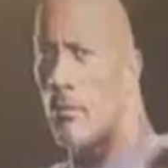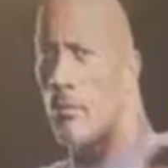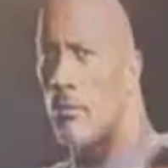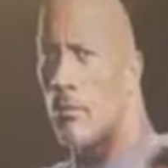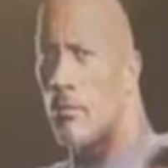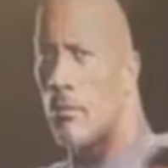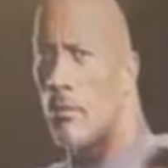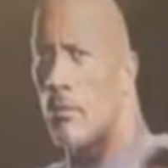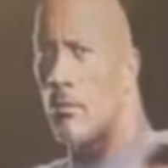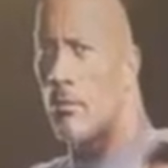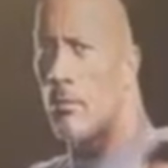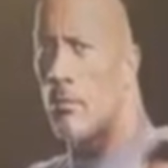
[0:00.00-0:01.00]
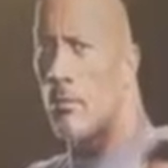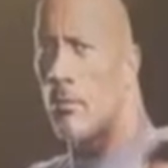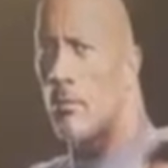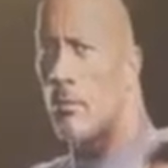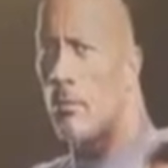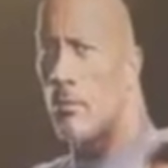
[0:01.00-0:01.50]

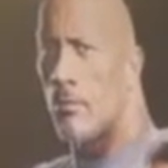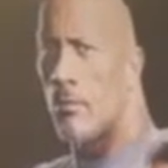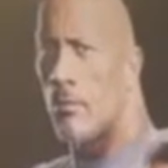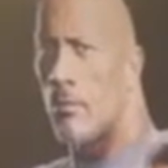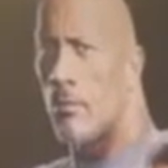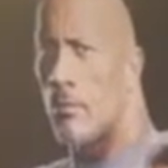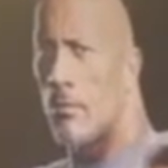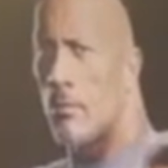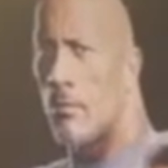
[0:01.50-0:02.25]
[no speech]